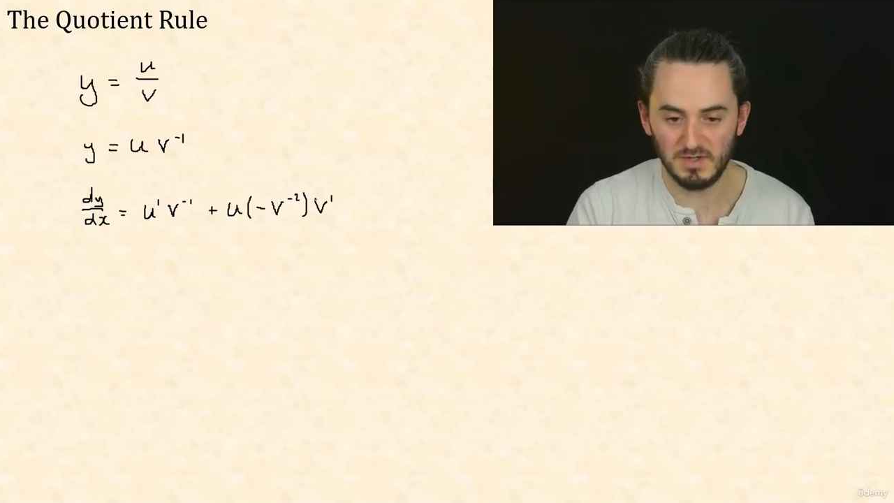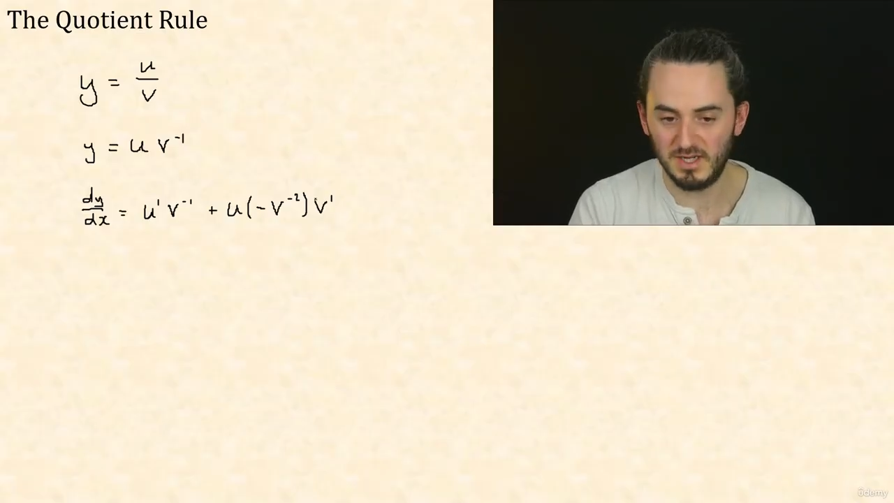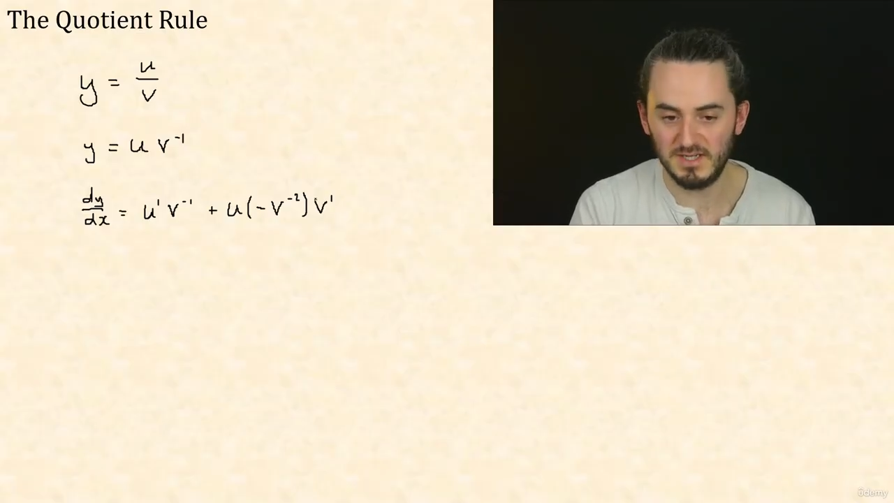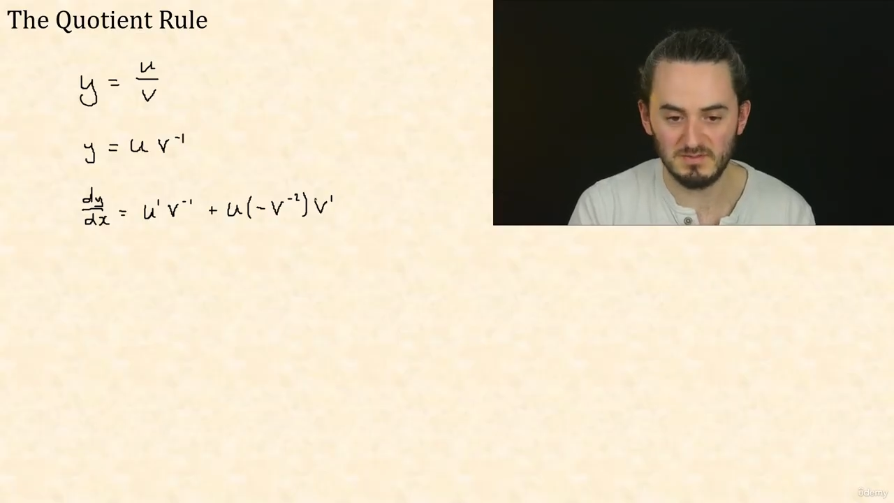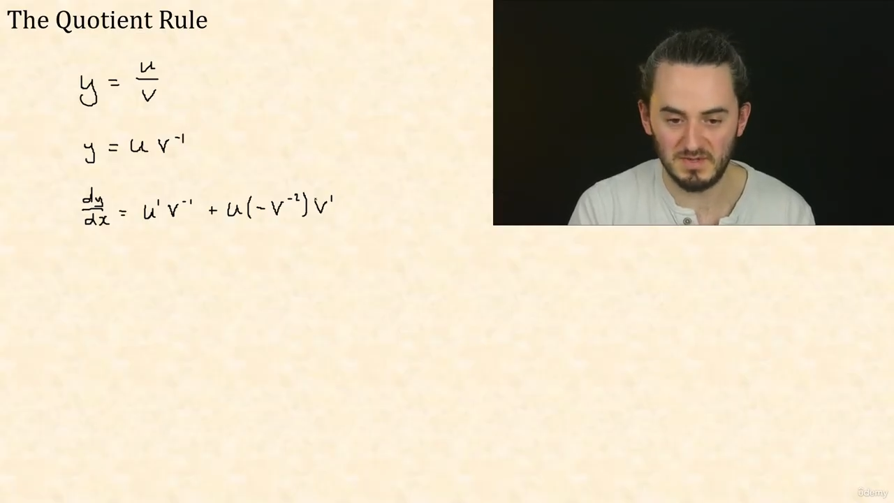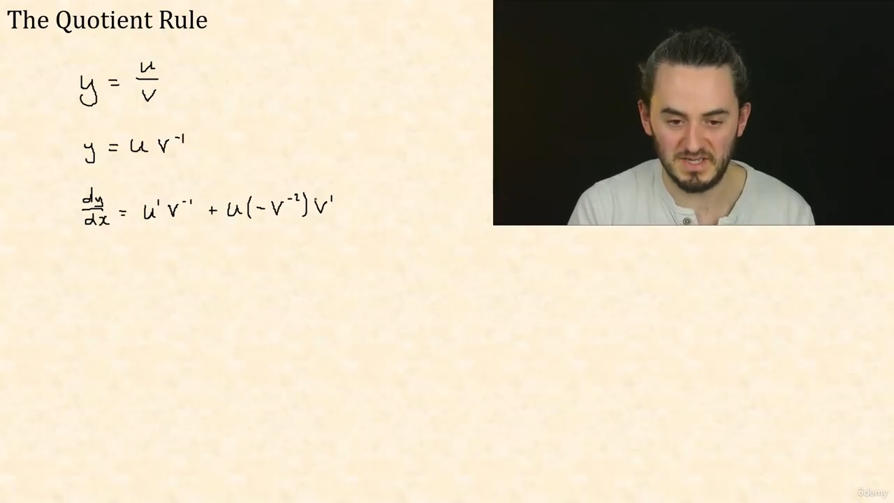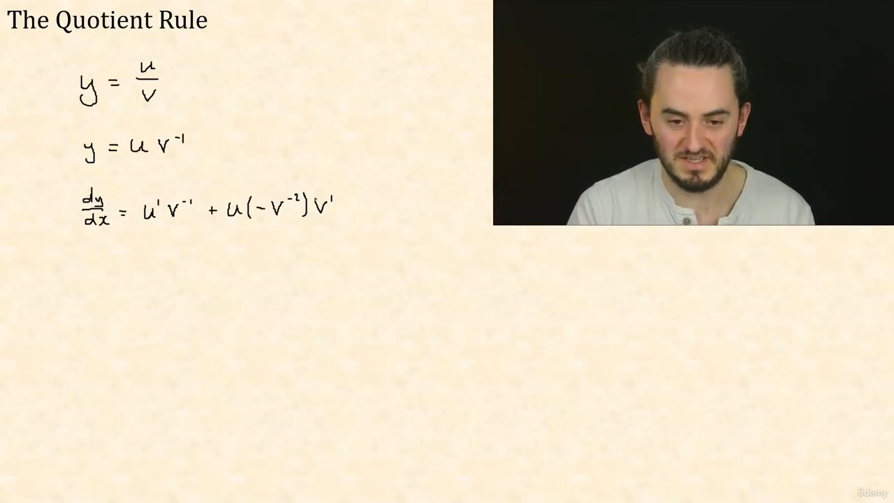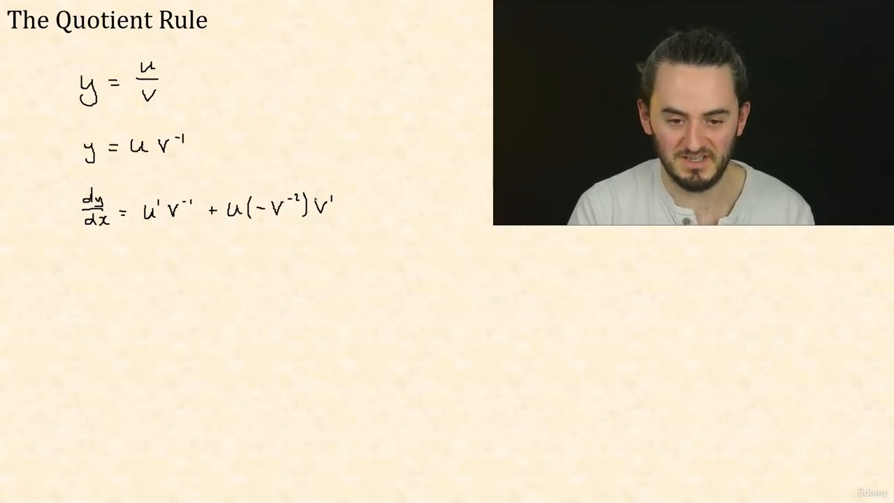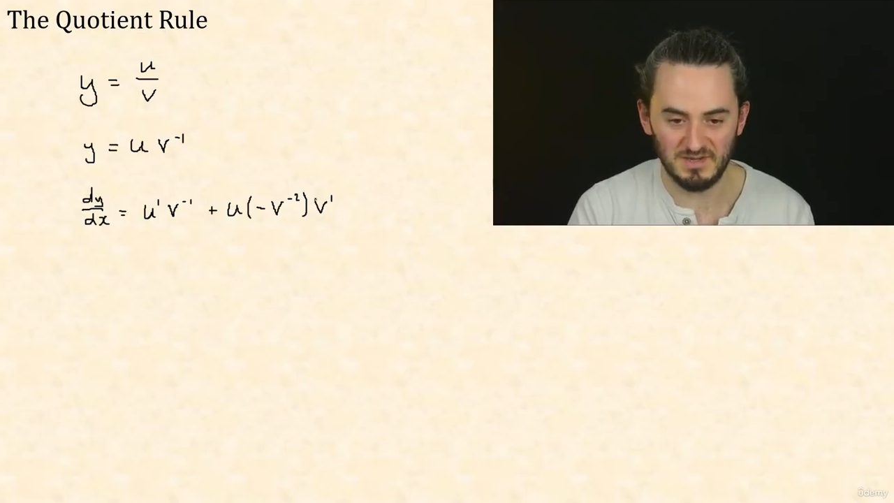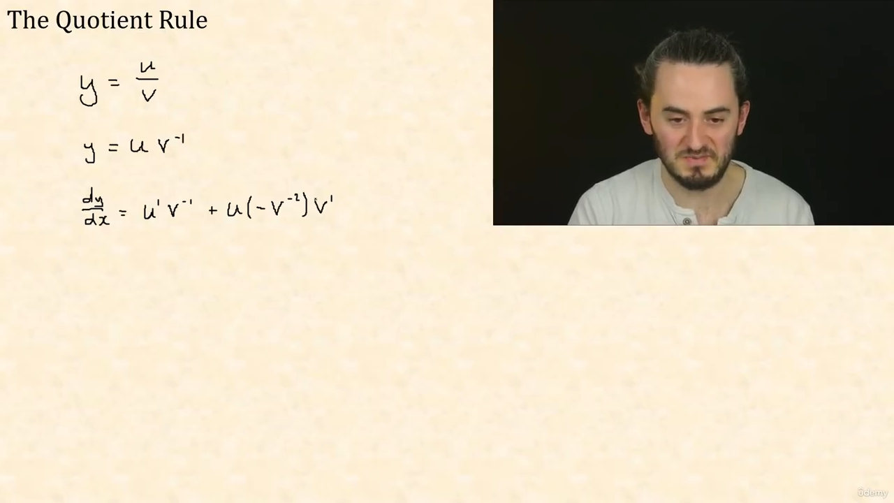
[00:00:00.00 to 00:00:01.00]
But I didn't
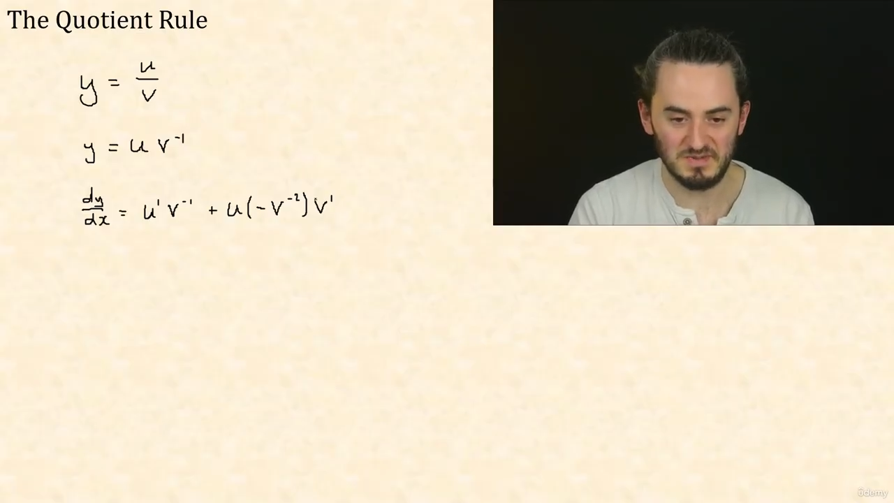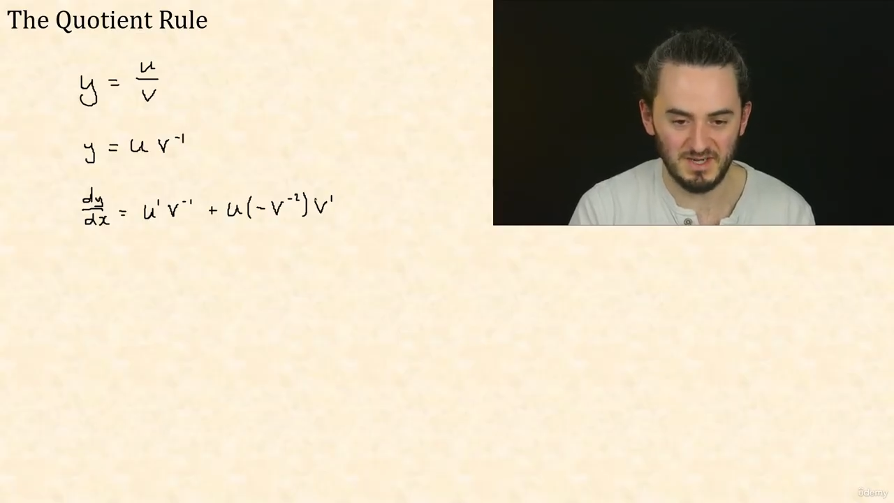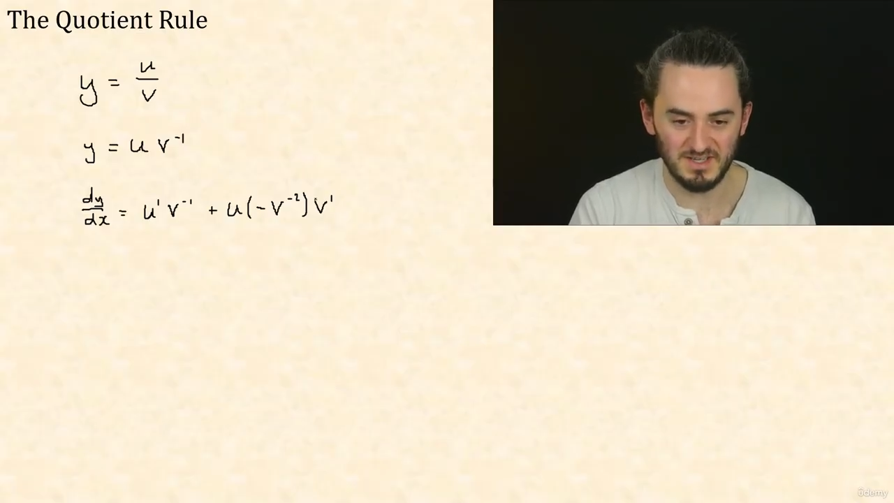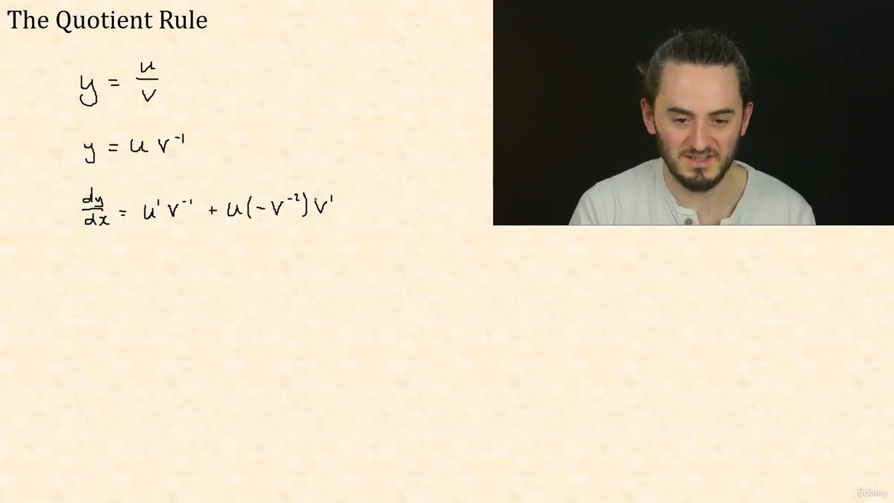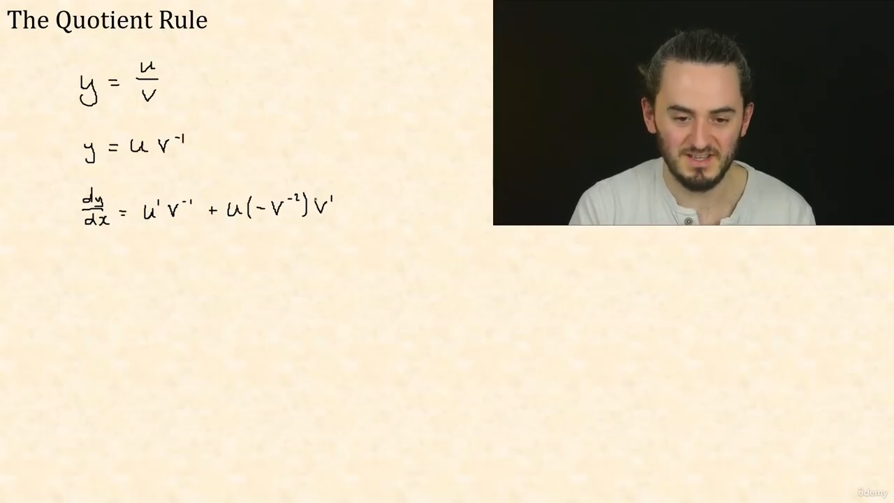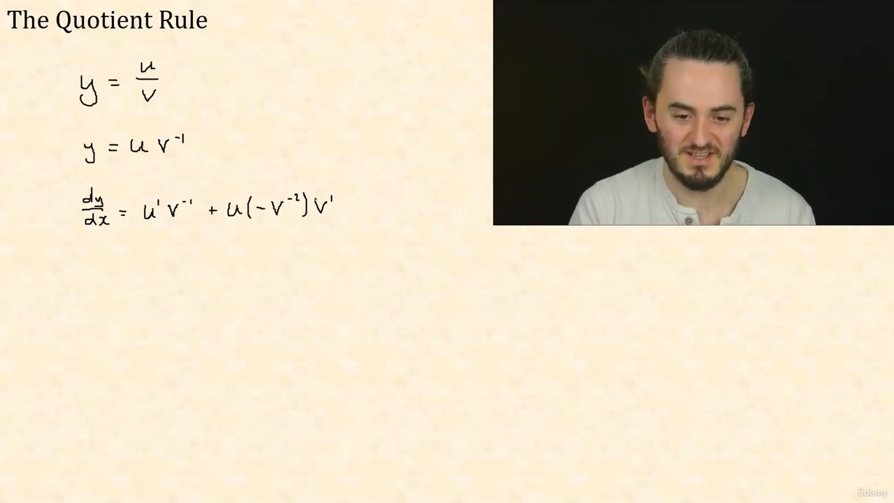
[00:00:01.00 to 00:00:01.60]
make it up, right?